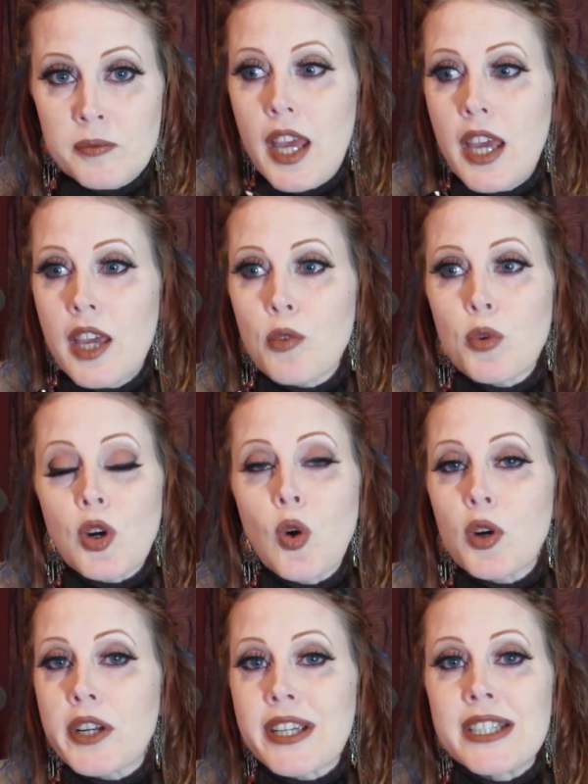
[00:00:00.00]
It
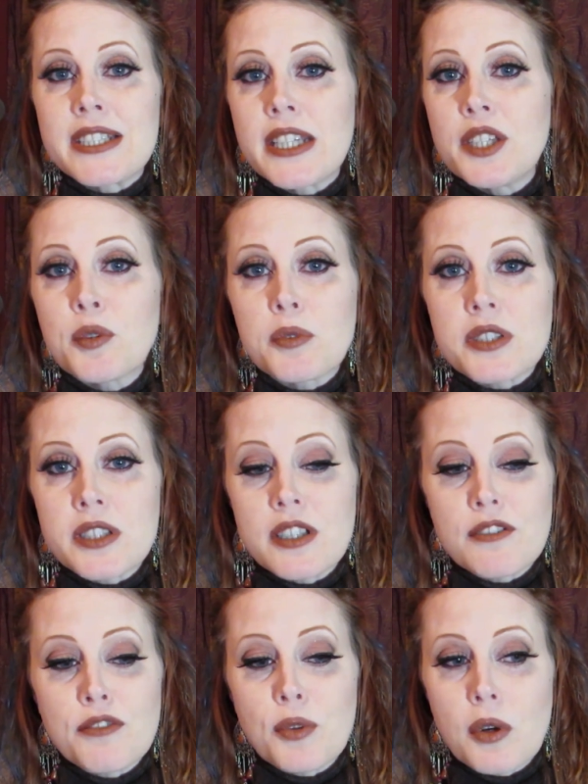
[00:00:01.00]
recorded continuously
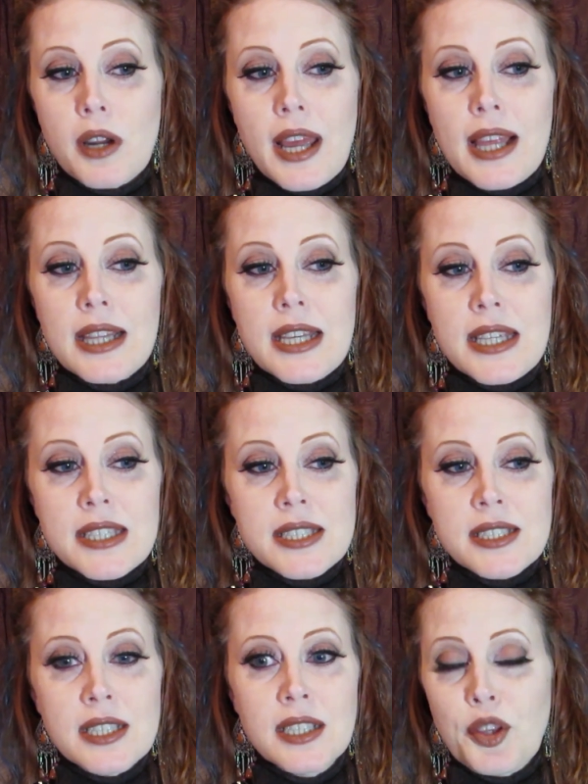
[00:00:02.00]
for at
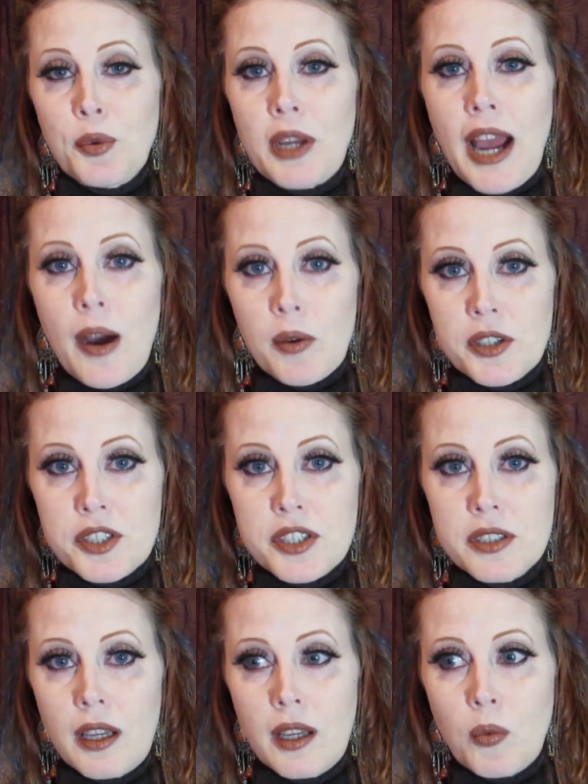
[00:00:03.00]
least 3
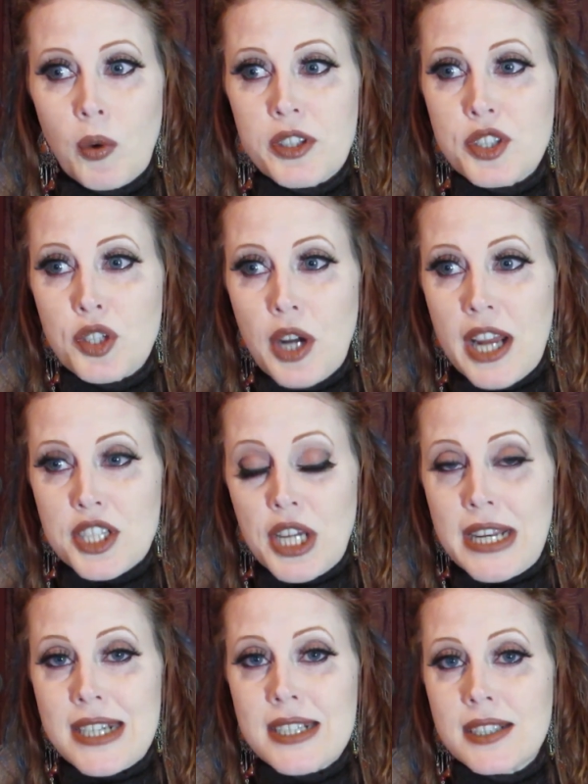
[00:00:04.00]
hours in one stretch. I
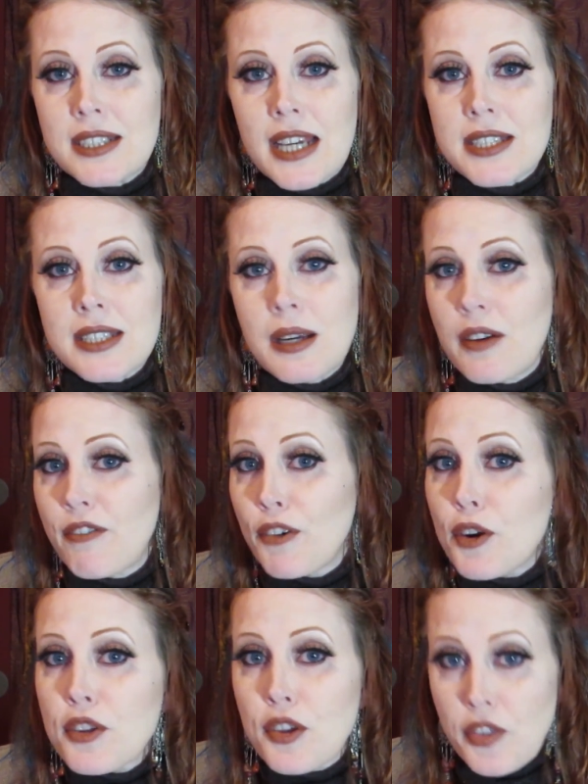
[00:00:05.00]
didn't test it
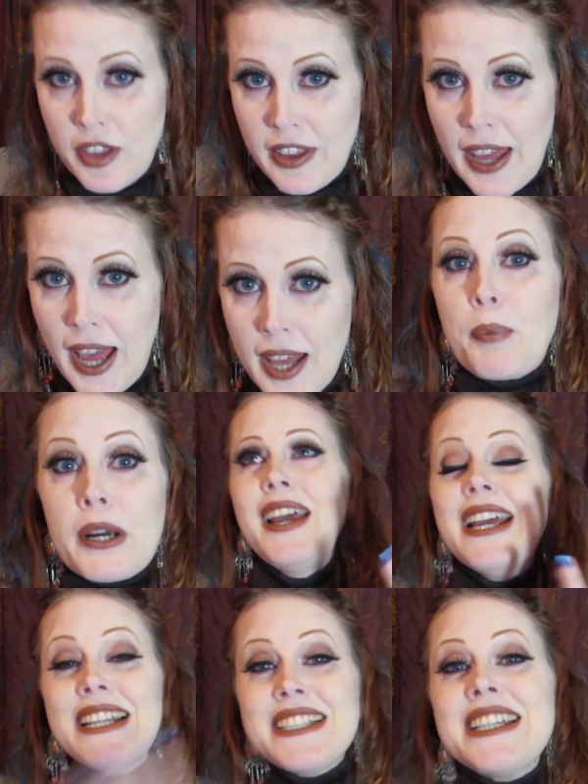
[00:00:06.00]
further than that, but
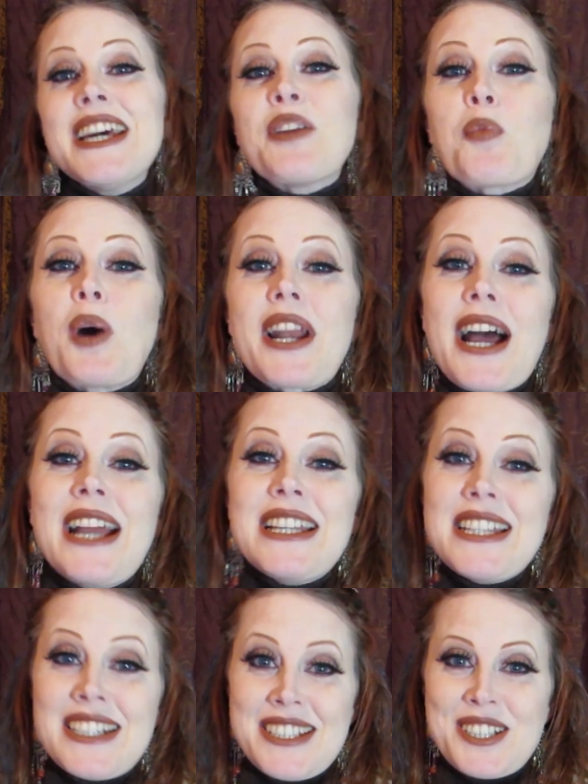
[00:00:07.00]
it did what I
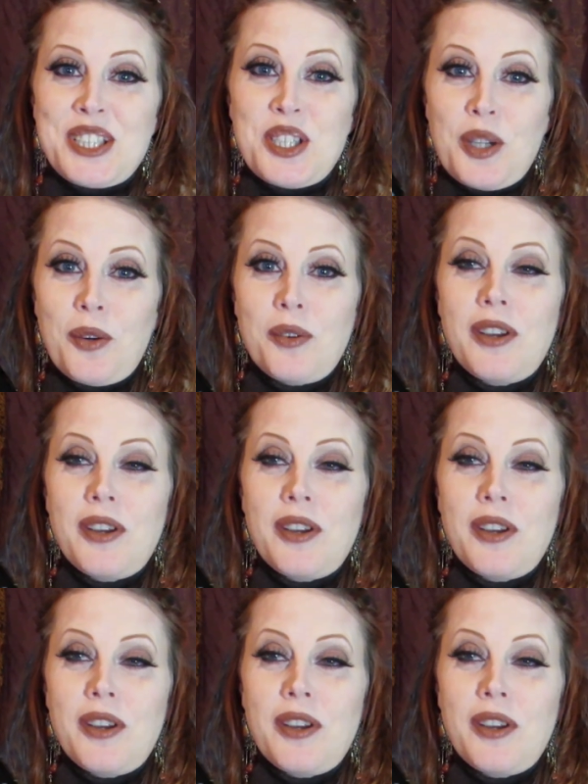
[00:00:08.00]
needed it to do.